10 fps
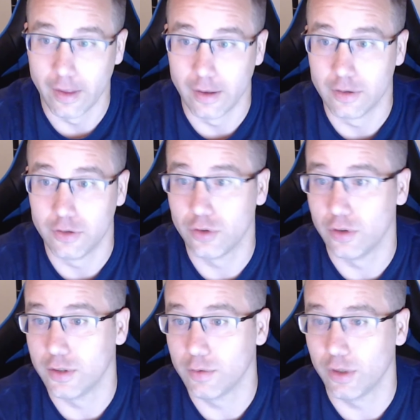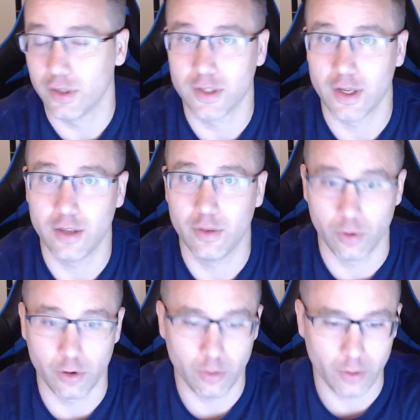You shouldn't really say the
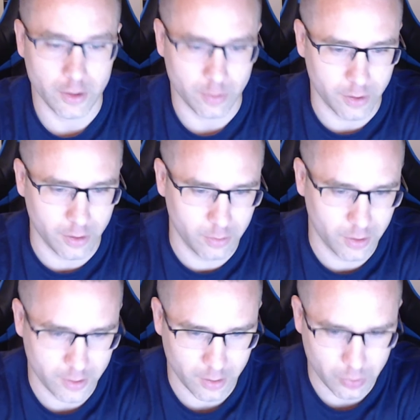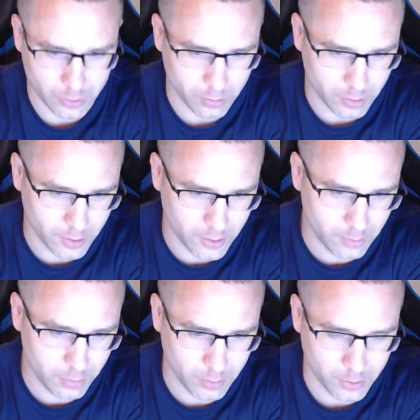word arrest with him in the same picture because he
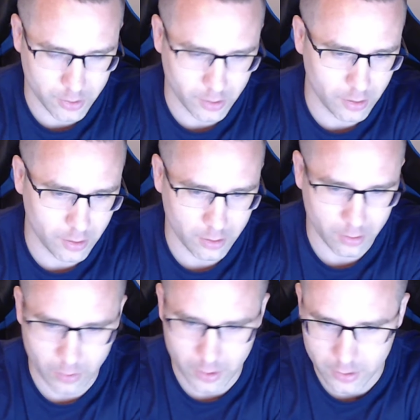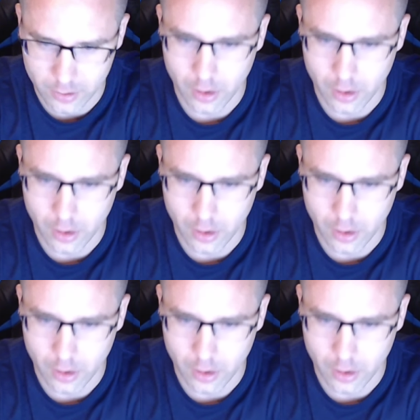pretty much did get arrested.